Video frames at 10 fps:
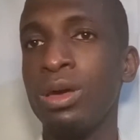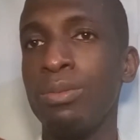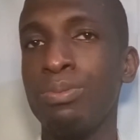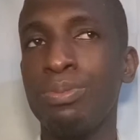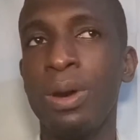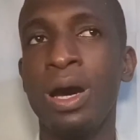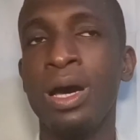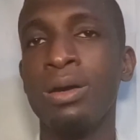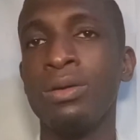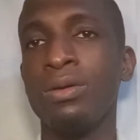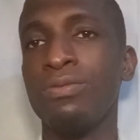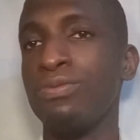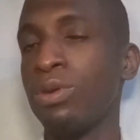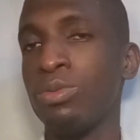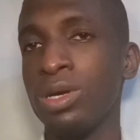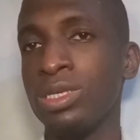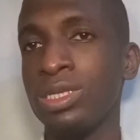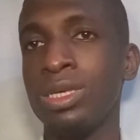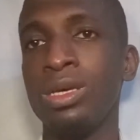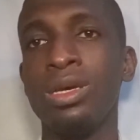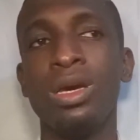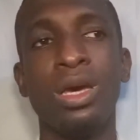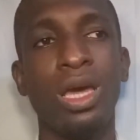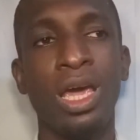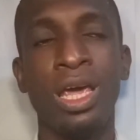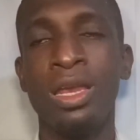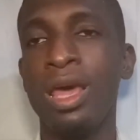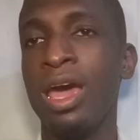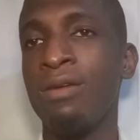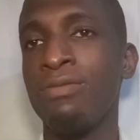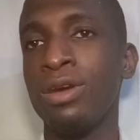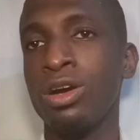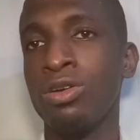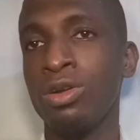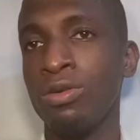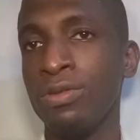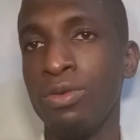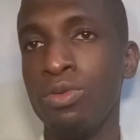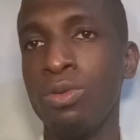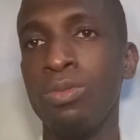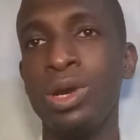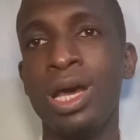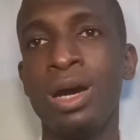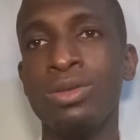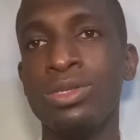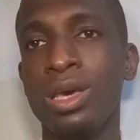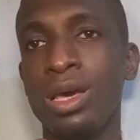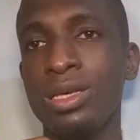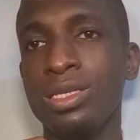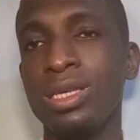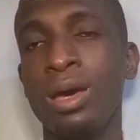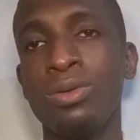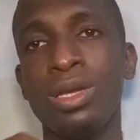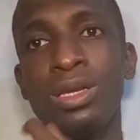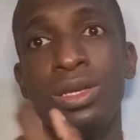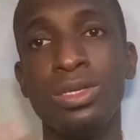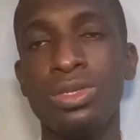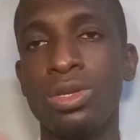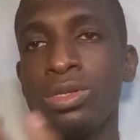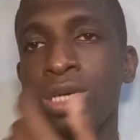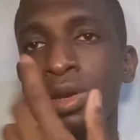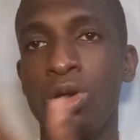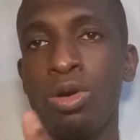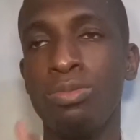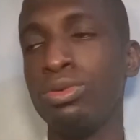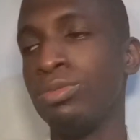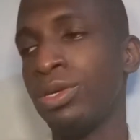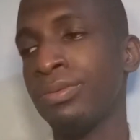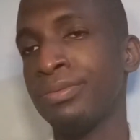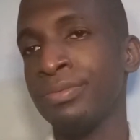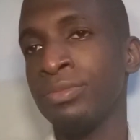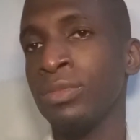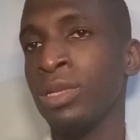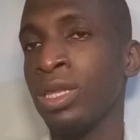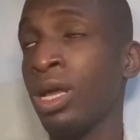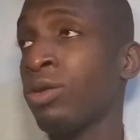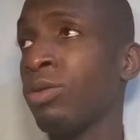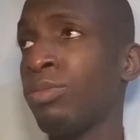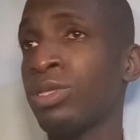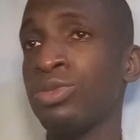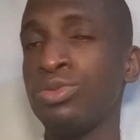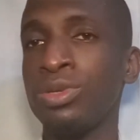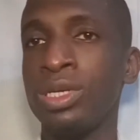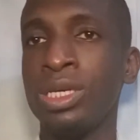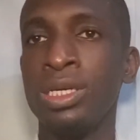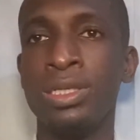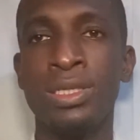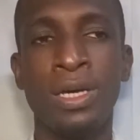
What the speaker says: per frequency in every corner of the room without sounding distorted or booming. Now, number three is